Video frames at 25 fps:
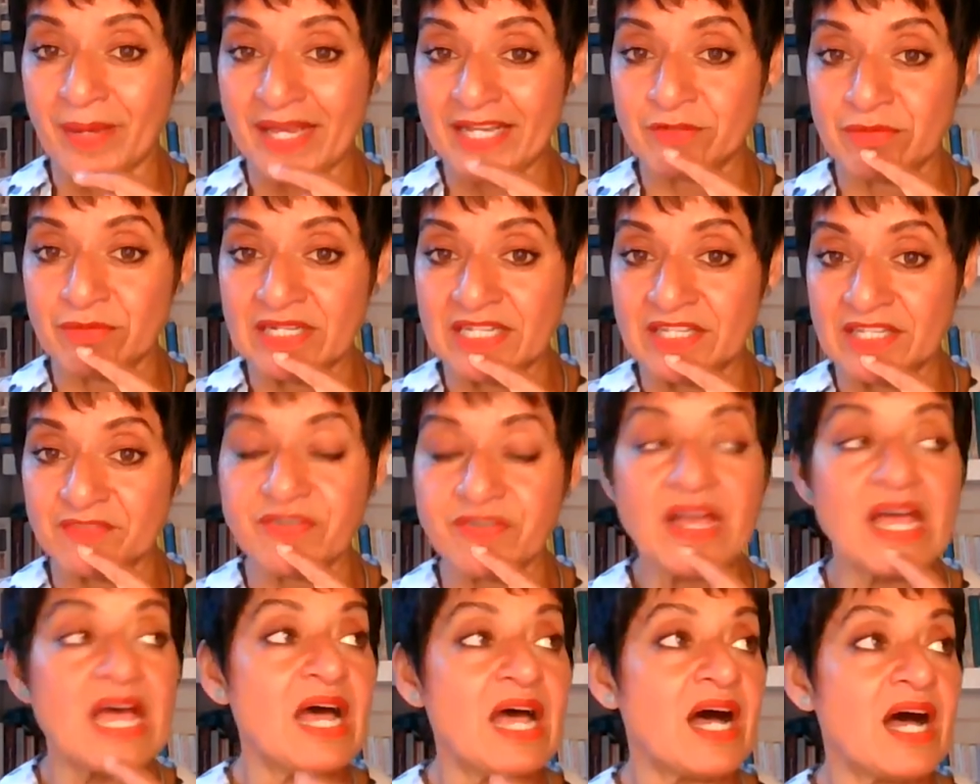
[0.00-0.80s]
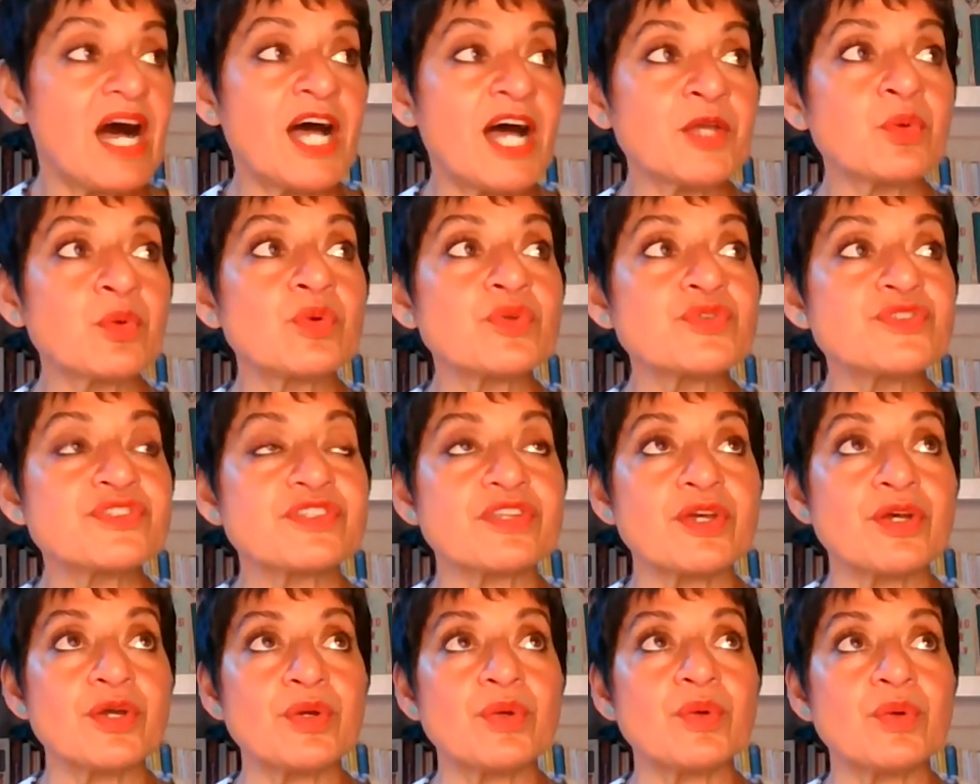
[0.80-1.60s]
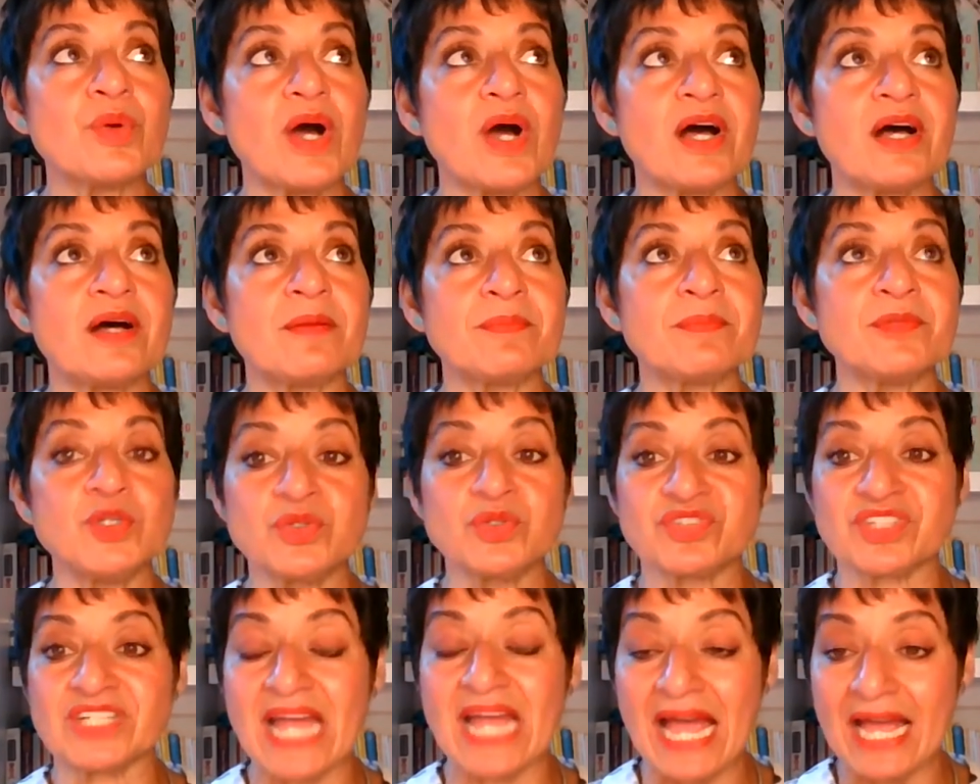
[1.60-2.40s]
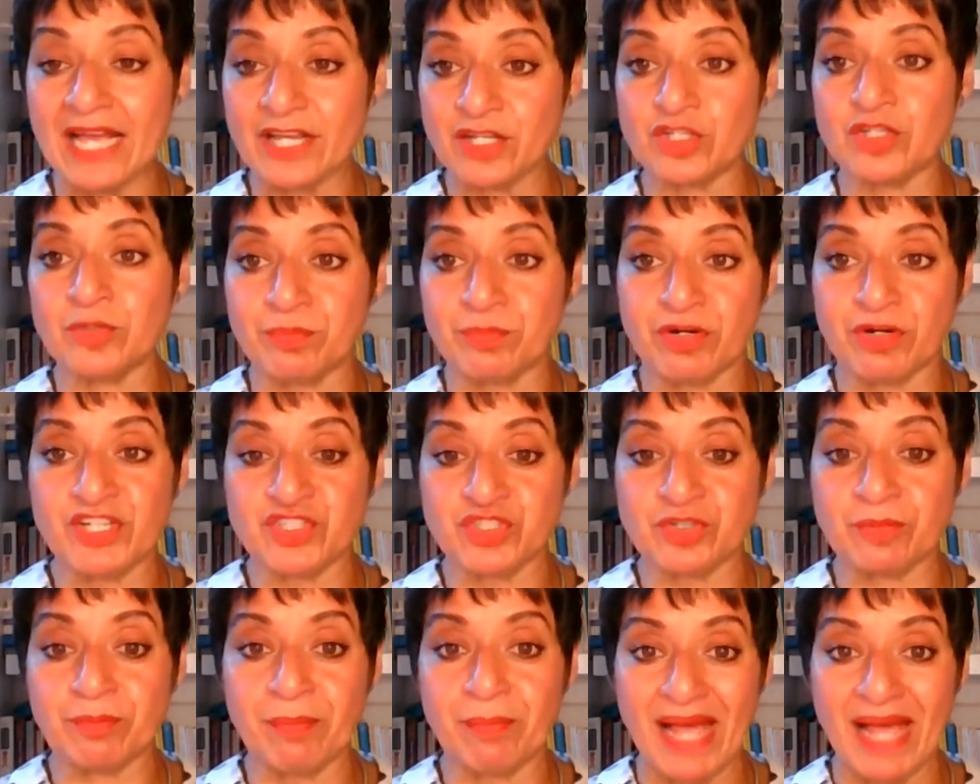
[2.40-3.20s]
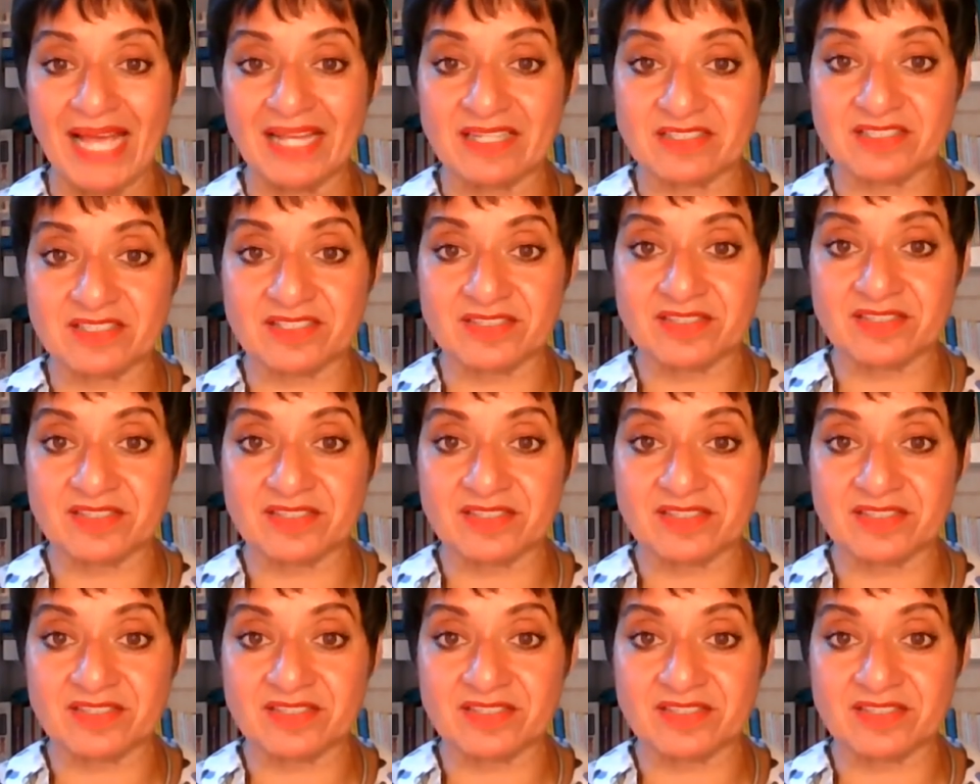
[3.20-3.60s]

pain relief. I also use an acupressure mat,